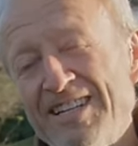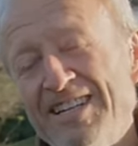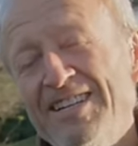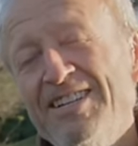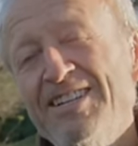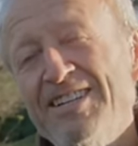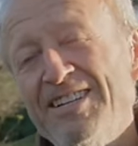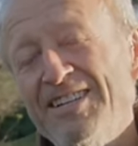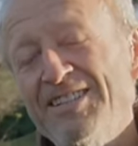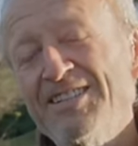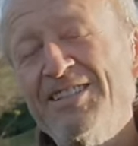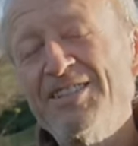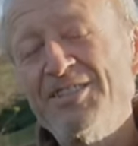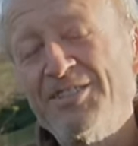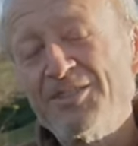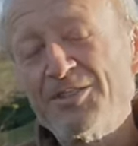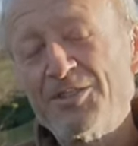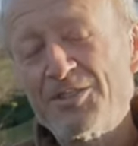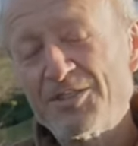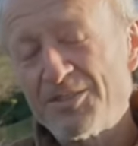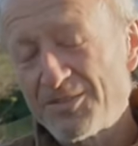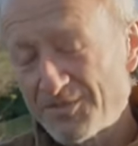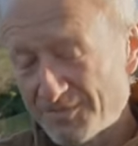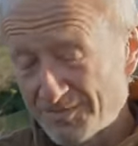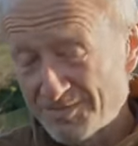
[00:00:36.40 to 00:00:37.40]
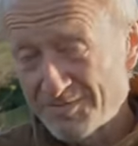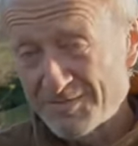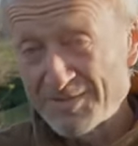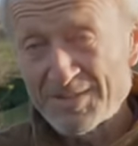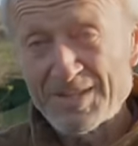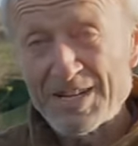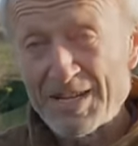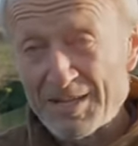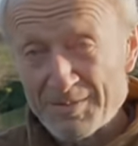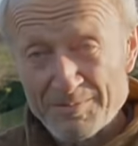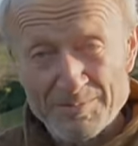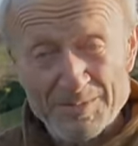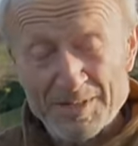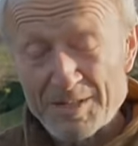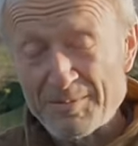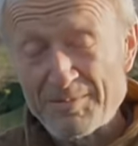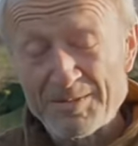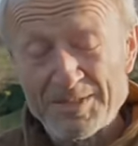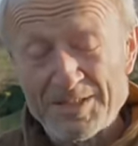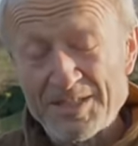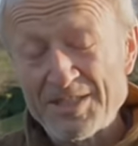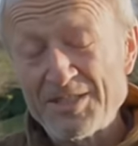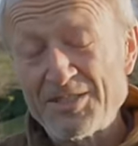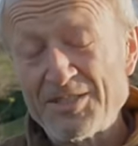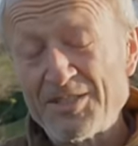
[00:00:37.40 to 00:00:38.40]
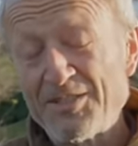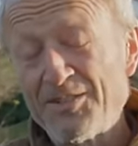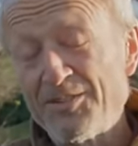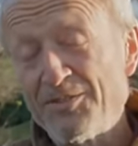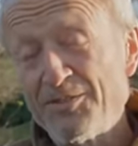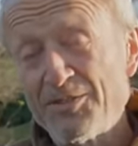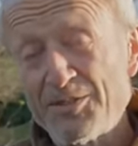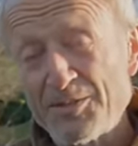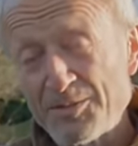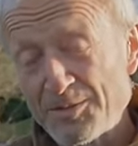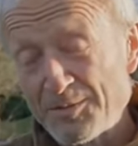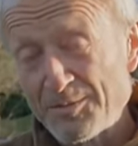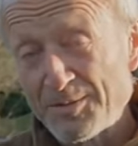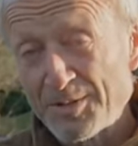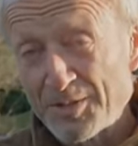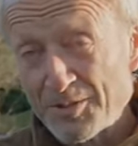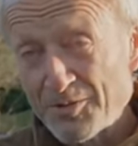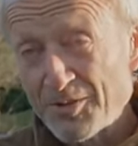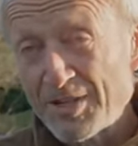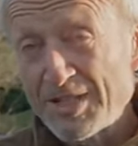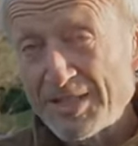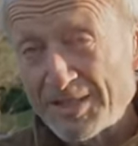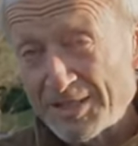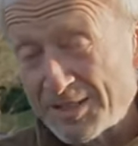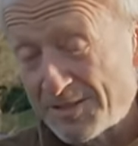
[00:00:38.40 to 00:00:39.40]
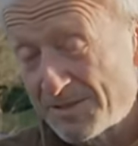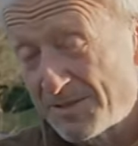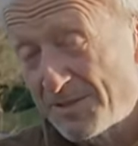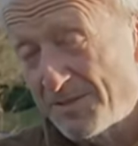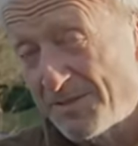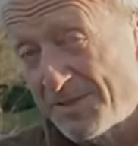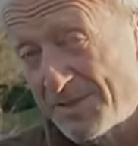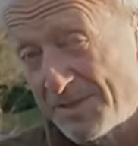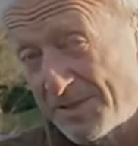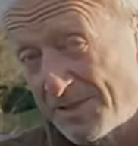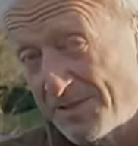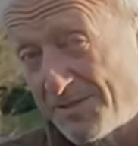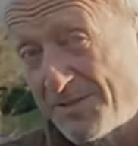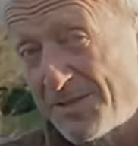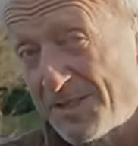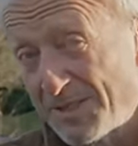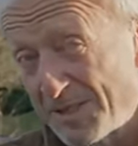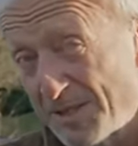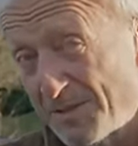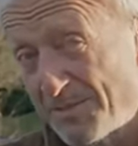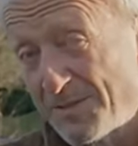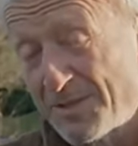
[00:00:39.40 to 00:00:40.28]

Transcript: had the idea just a couple of days ago. I thought this would be a great time to make this video